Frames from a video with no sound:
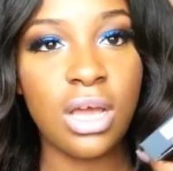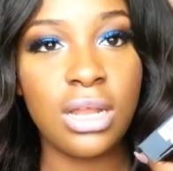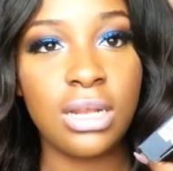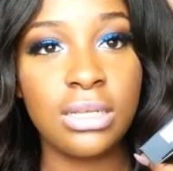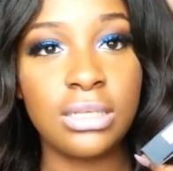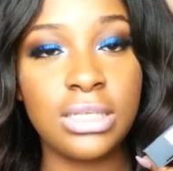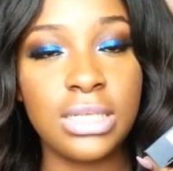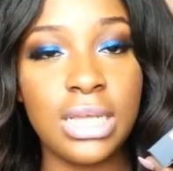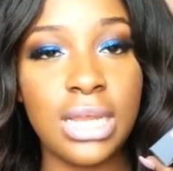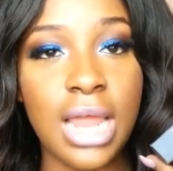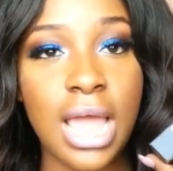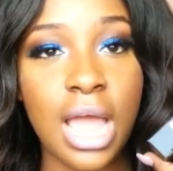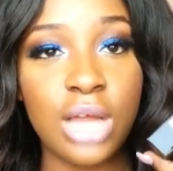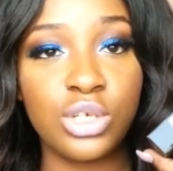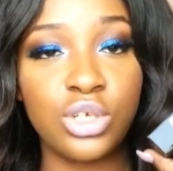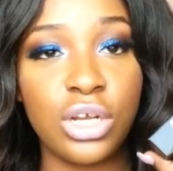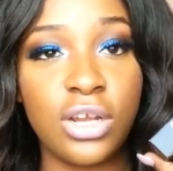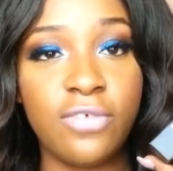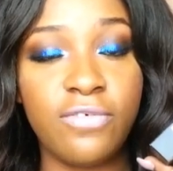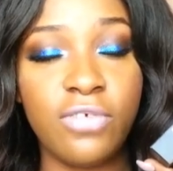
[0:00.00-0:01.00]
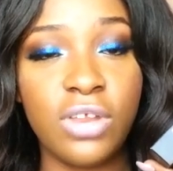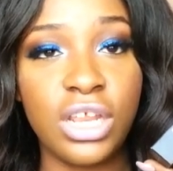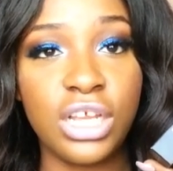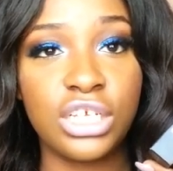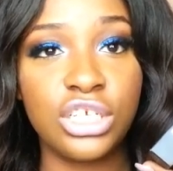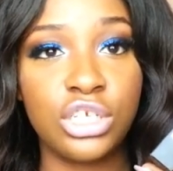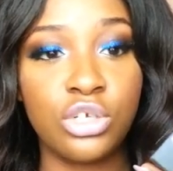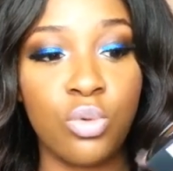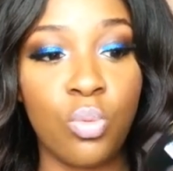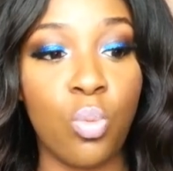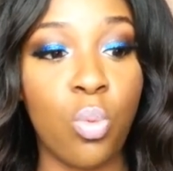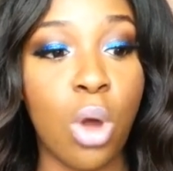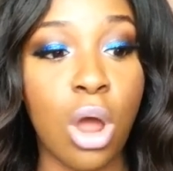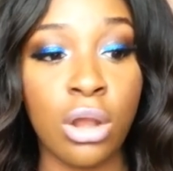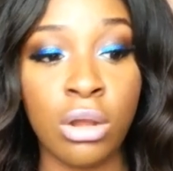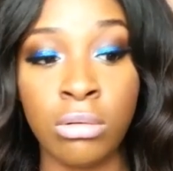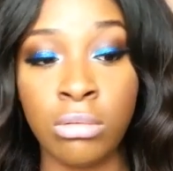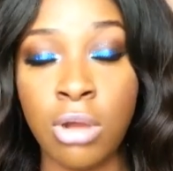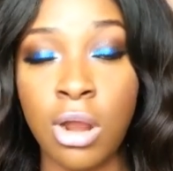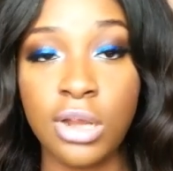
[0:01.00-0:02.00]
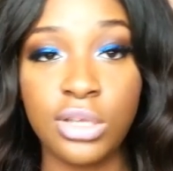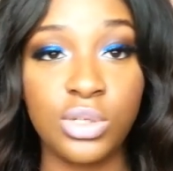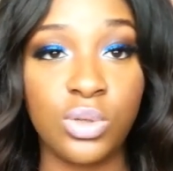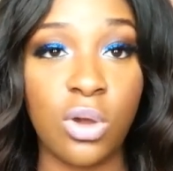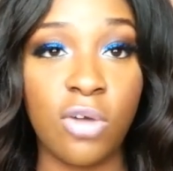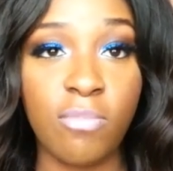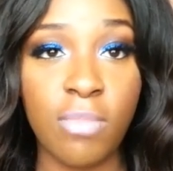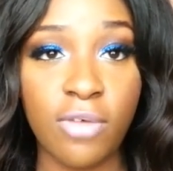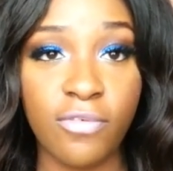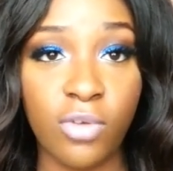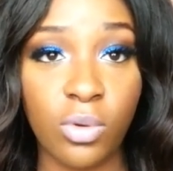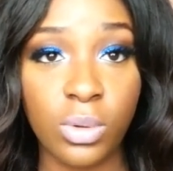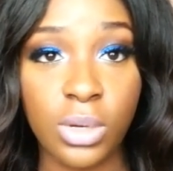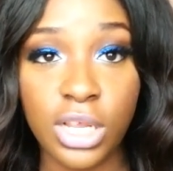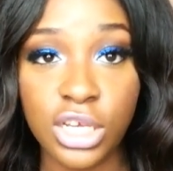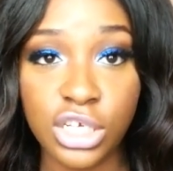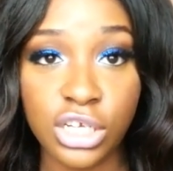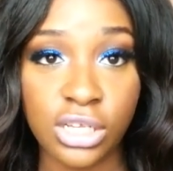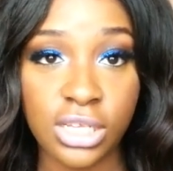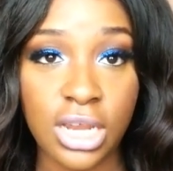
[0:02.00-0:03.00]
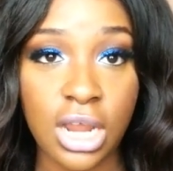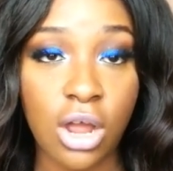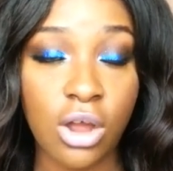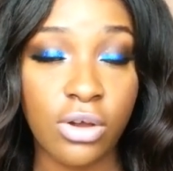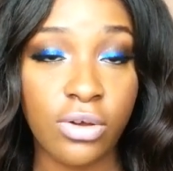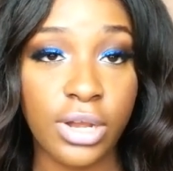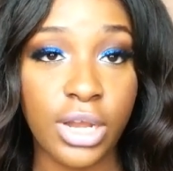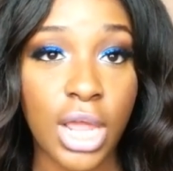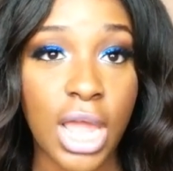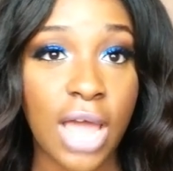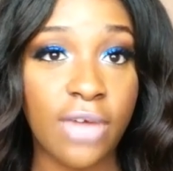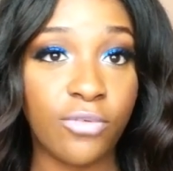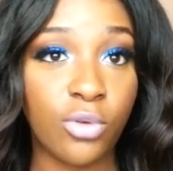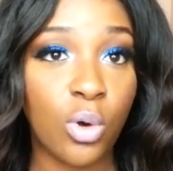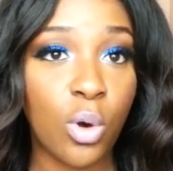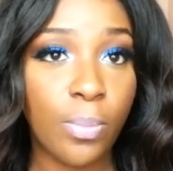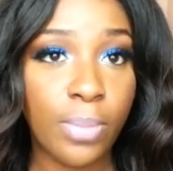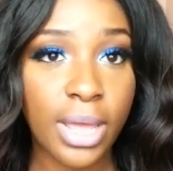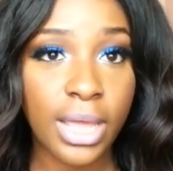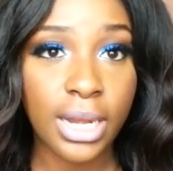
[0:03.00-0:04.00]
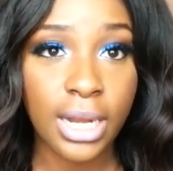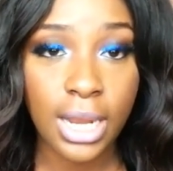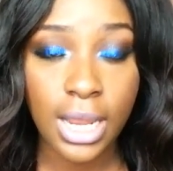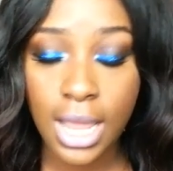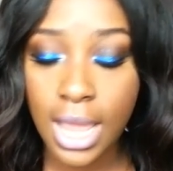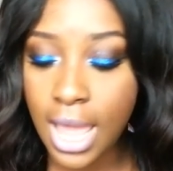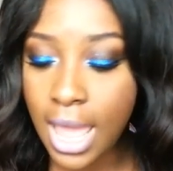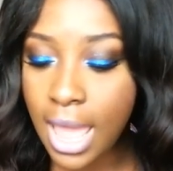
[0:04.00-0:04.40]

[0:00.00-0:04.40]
until I actually finish one or so of my foundations that I already have open.